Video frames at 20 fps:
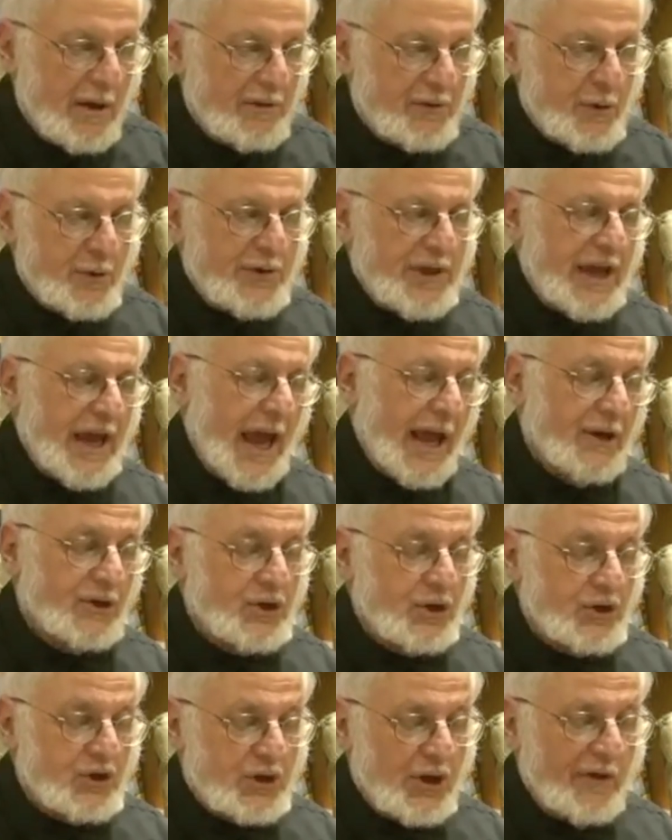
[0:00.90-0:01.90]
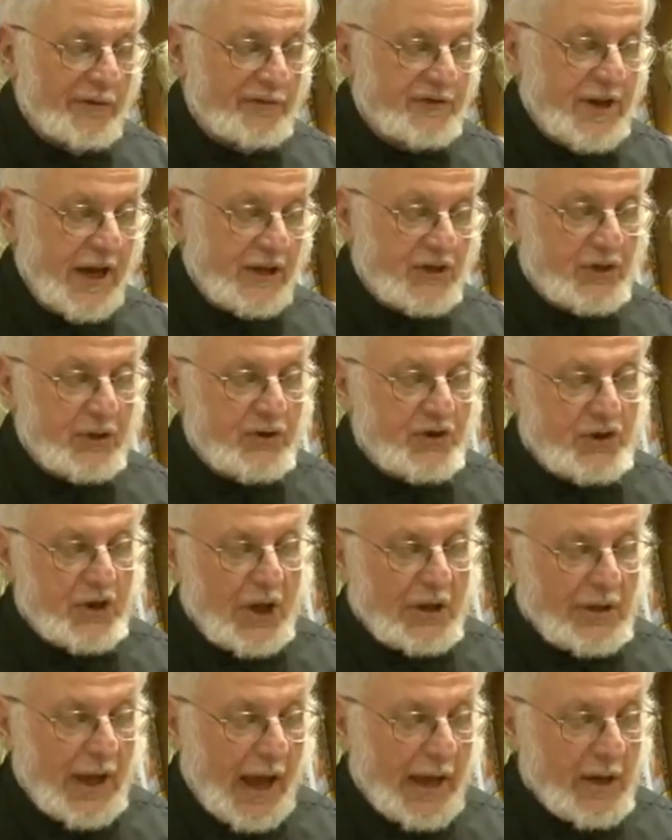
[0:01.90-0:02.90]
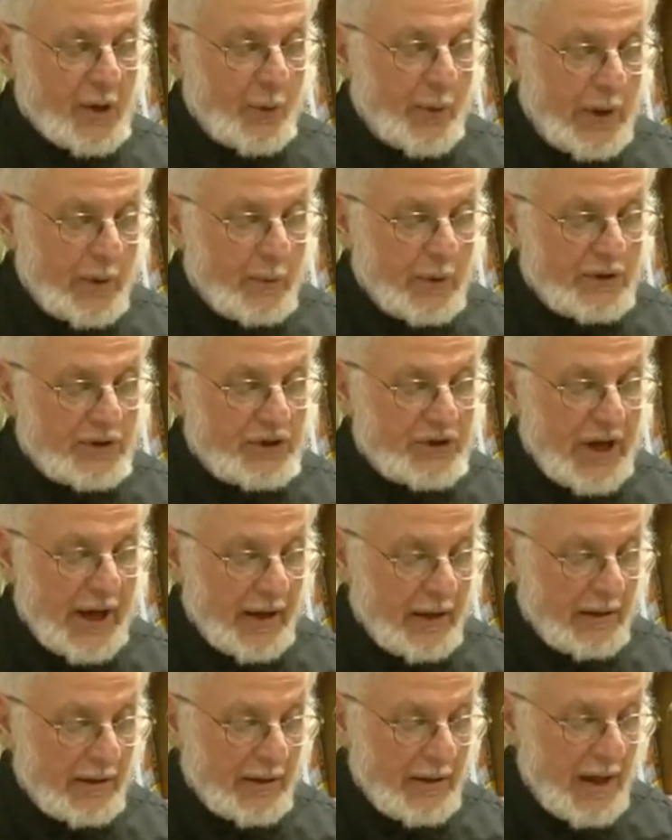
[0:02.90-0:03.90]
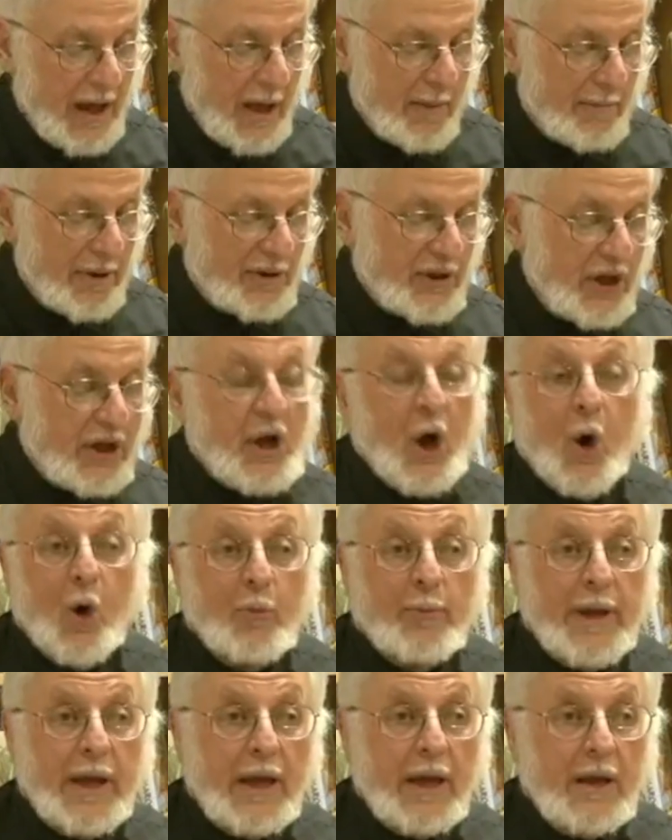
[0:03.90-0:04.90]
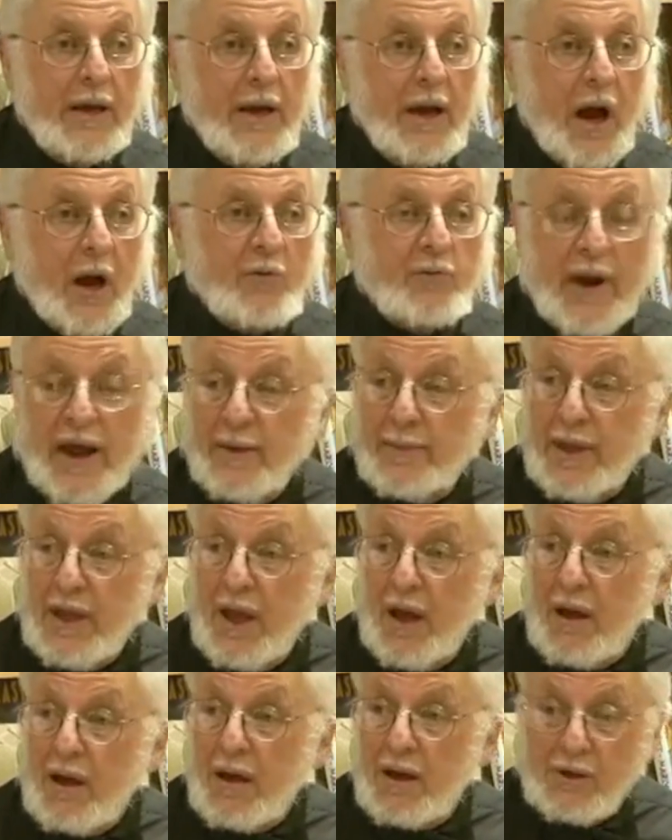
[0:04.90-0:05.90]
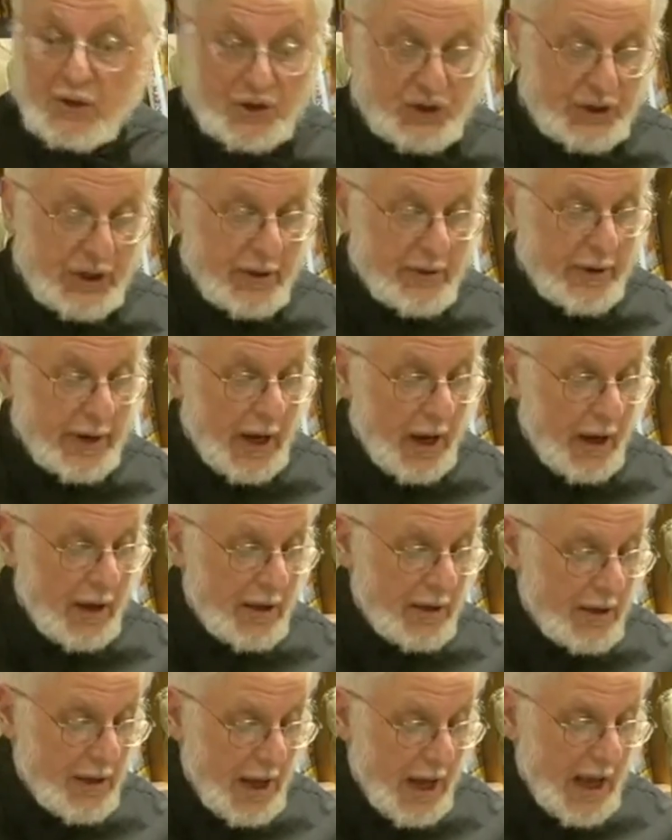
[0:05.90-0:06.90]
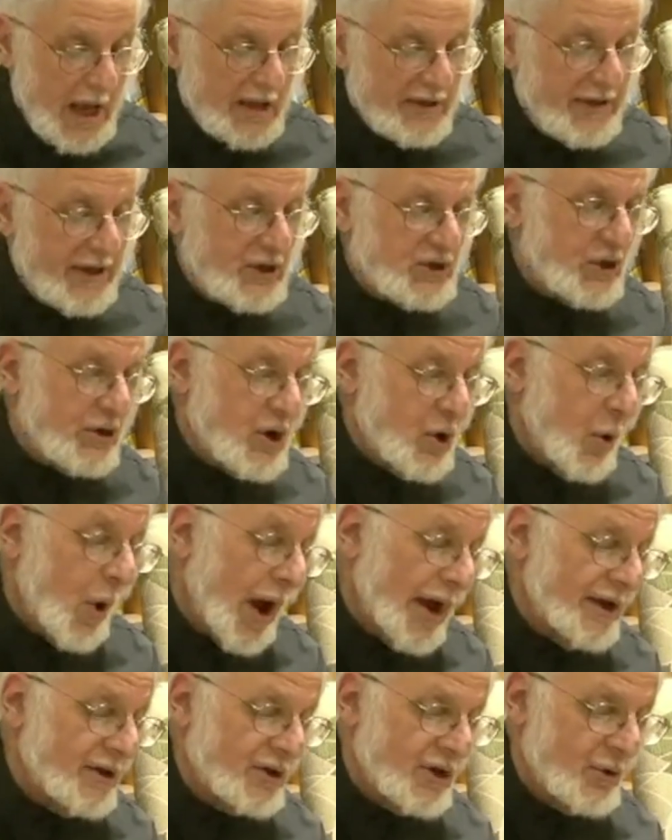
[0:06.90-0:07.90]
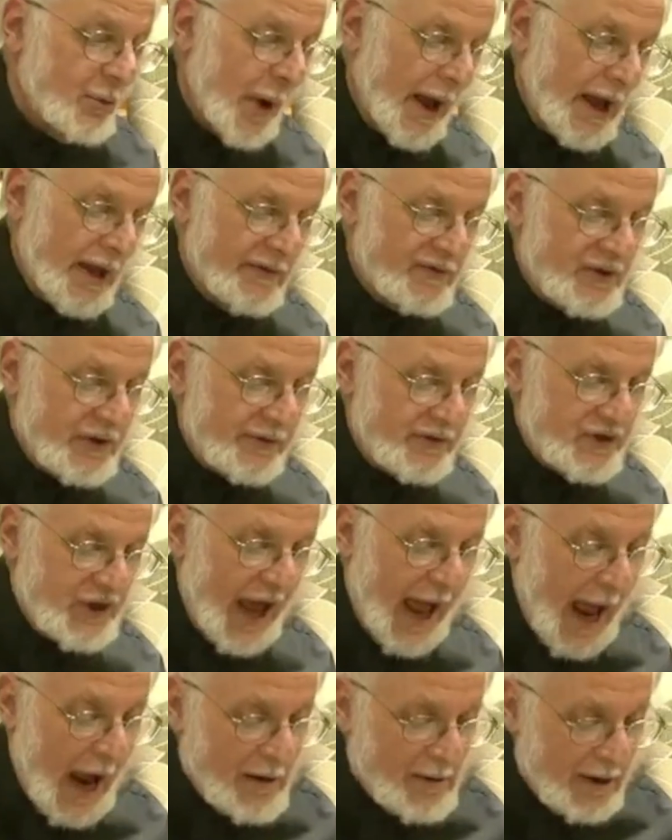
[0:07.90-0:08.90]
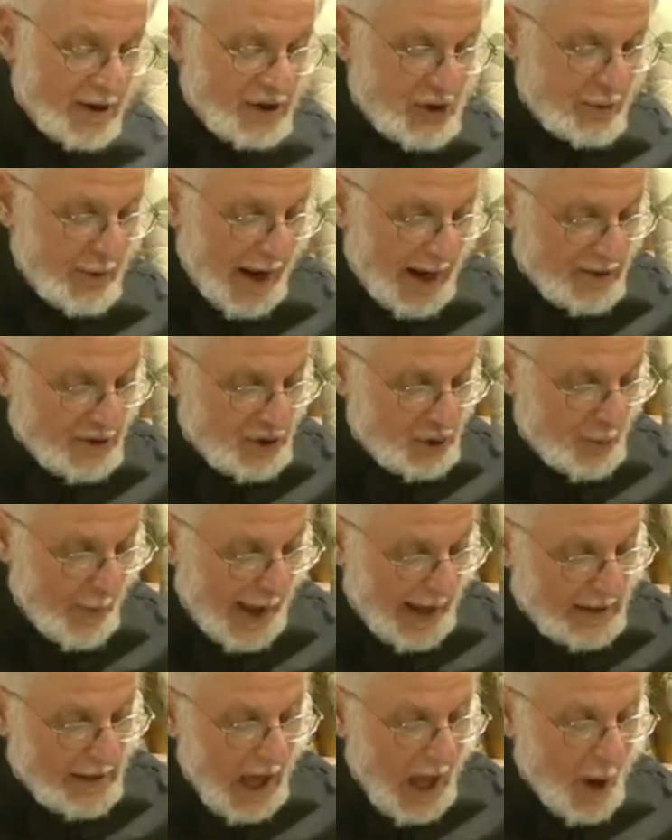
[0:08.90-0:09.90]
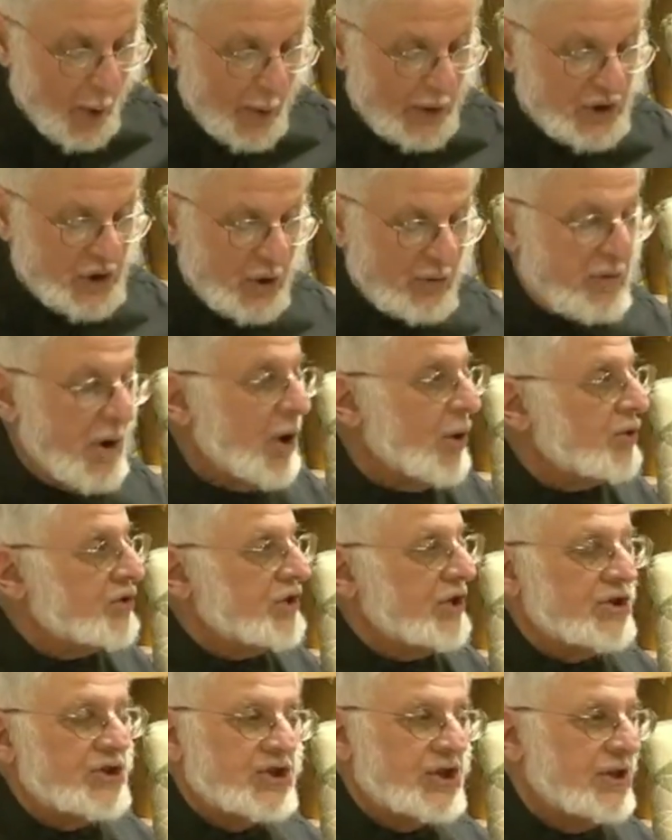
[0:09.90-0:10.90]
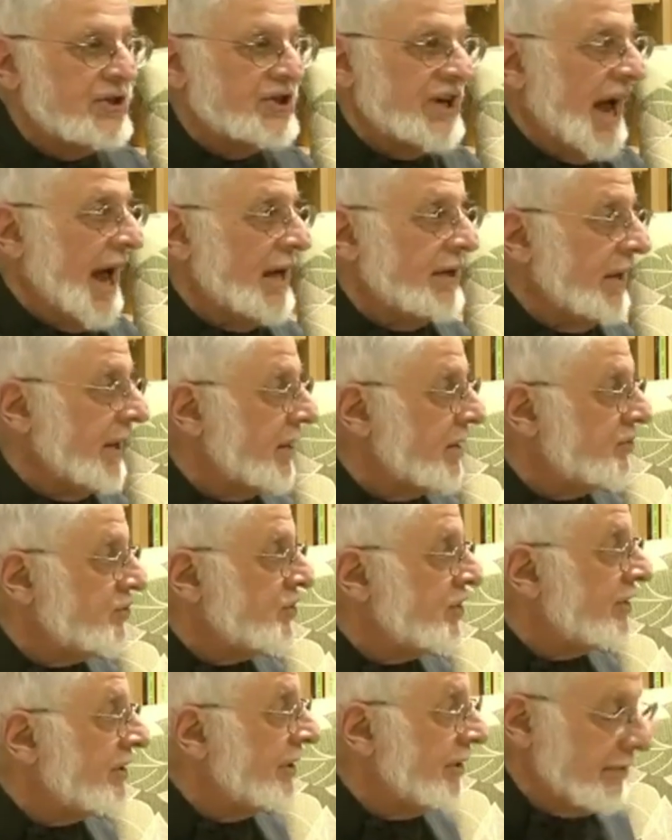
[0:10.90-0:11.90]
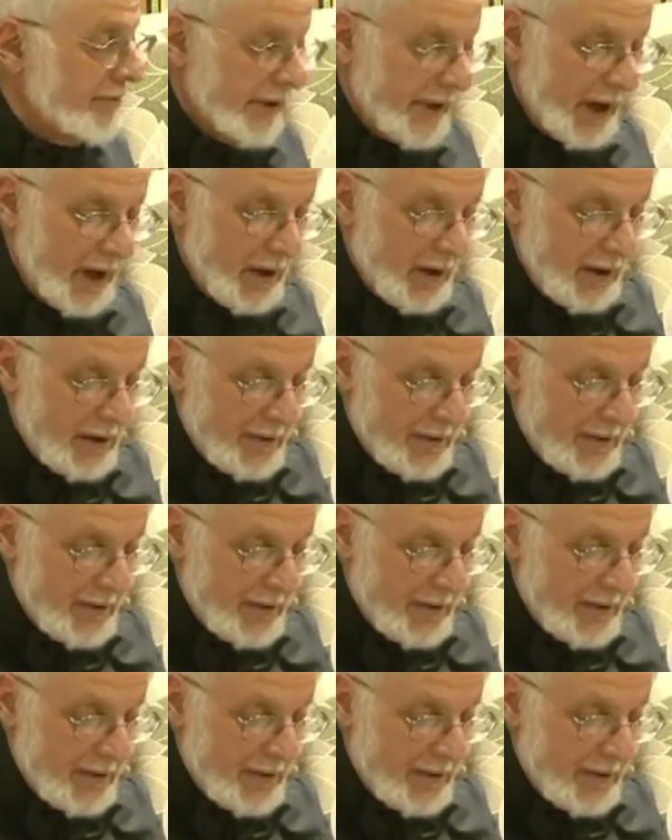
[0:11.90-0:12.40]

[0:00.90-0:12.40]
Through the ages of deserts alike we would tell, but the Gobi, Arabia, Syria, these are quieter waves of Sahara's grand swell, which arose in satanic deliria.